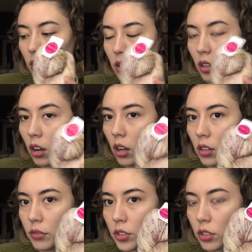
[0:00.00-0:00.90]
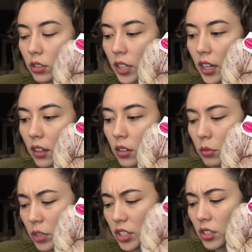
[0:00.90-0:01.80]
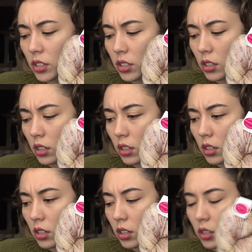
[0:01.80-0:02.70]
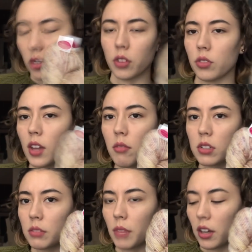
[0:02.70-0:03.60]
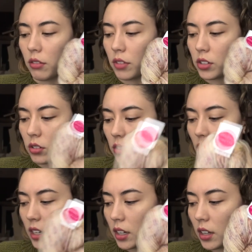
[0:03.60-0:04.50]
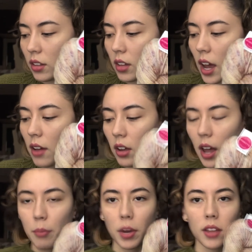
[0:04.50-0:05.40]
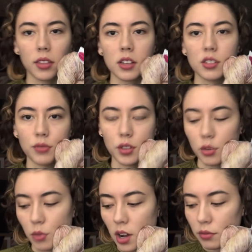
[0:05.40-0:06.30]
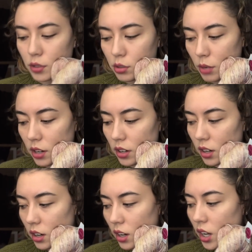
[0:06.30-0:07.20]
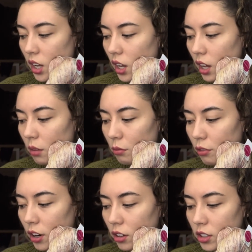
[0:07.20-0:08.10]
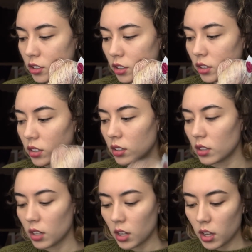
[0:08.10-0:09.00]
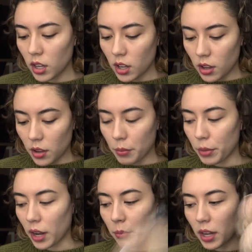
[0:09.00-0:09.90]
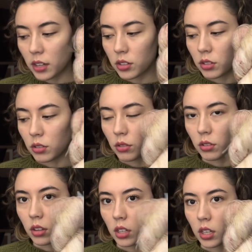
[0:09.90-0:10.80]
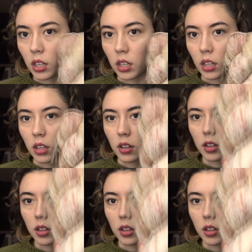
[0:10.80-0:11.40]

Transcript: the olive turtleneck, which, no, that wasn't my original idea. I bought this for the waffle sweater, I'm fairly certain, but I might do the